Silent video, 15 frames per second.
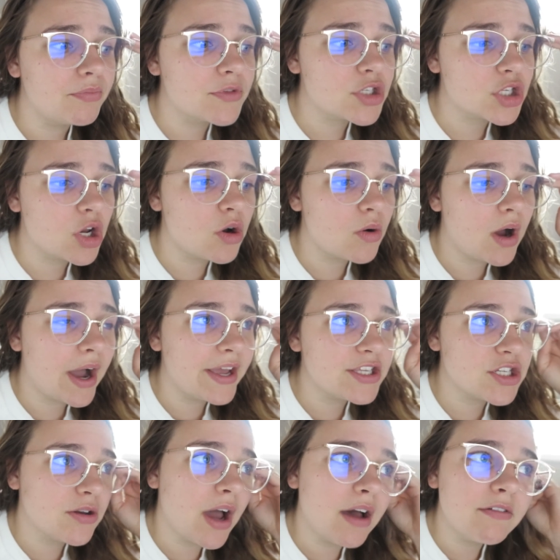So I
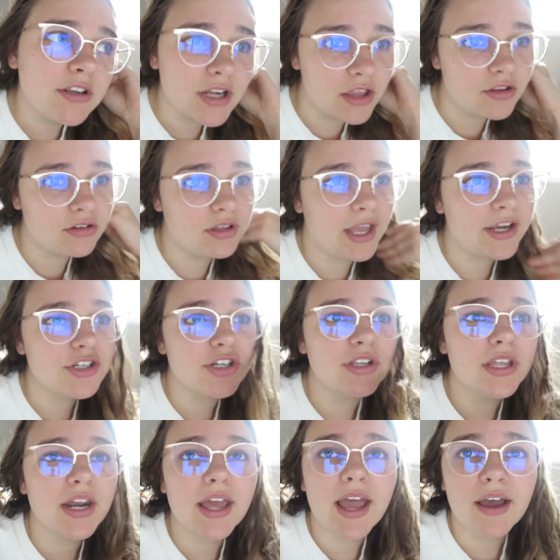do have another lecture
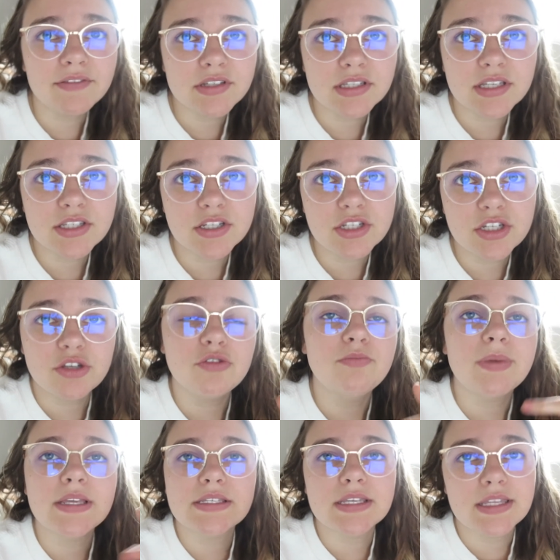that I have to listen to,
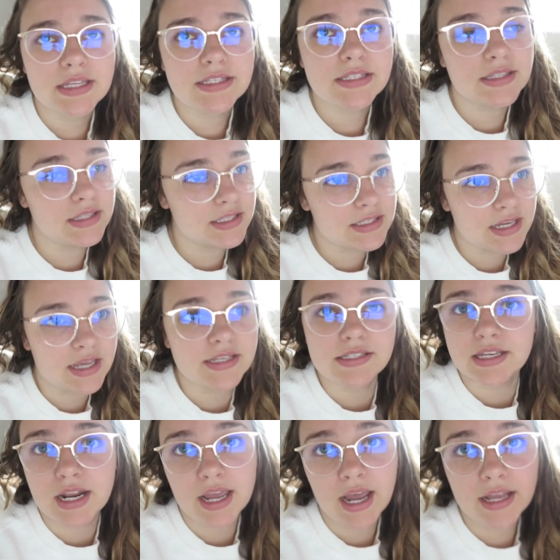basically the test
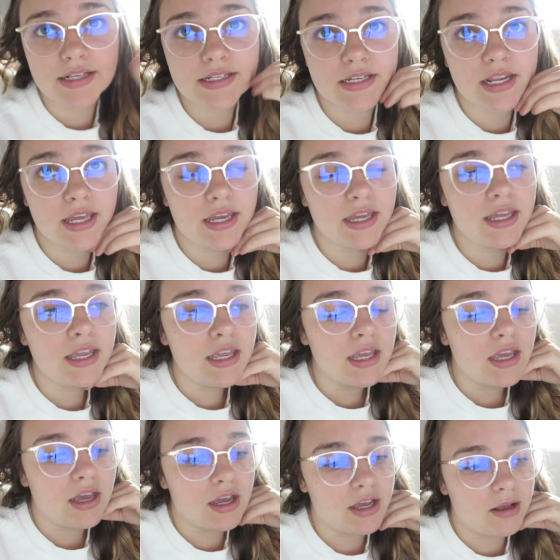that I had today.
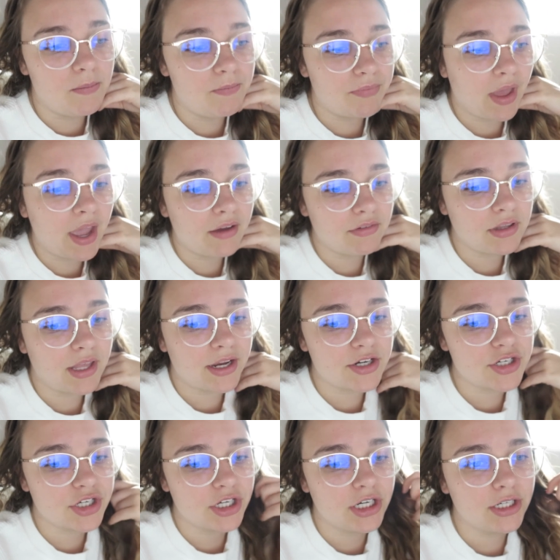I have a
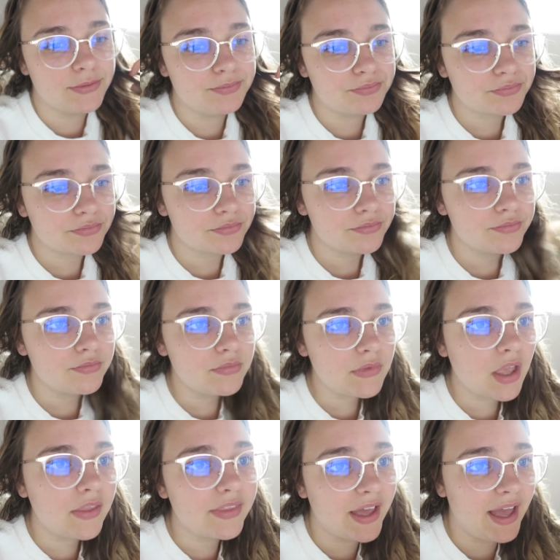lecture
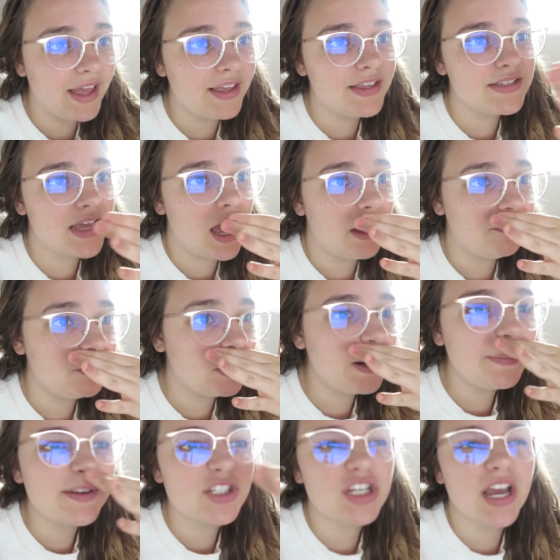that is after,
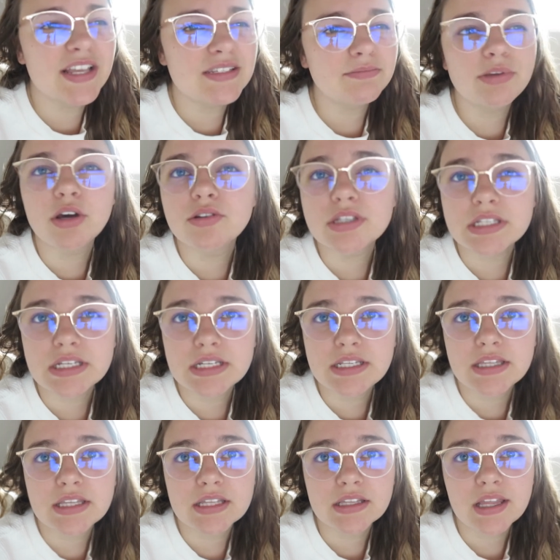but she hasn't posted
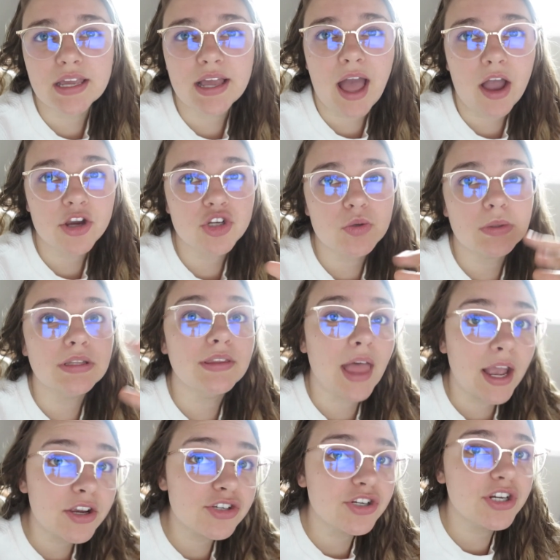the like actual
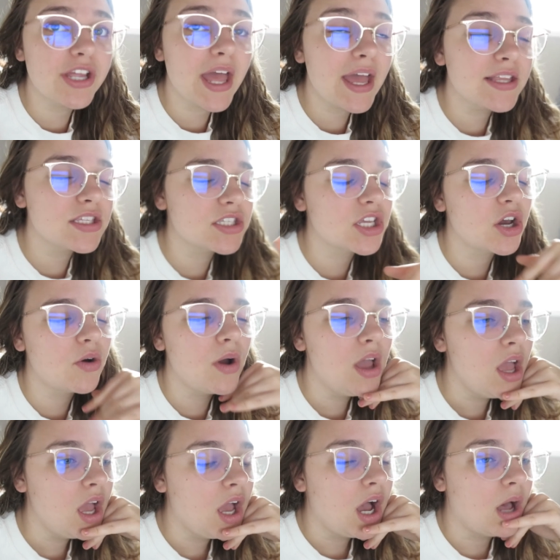lecture yet, so
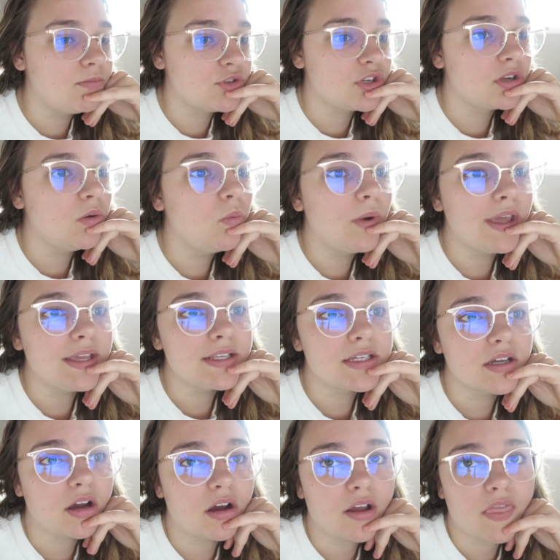I'm just gonna
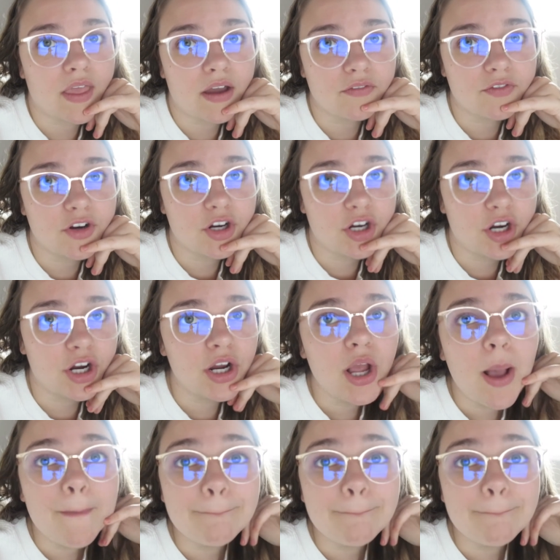wait on that for her.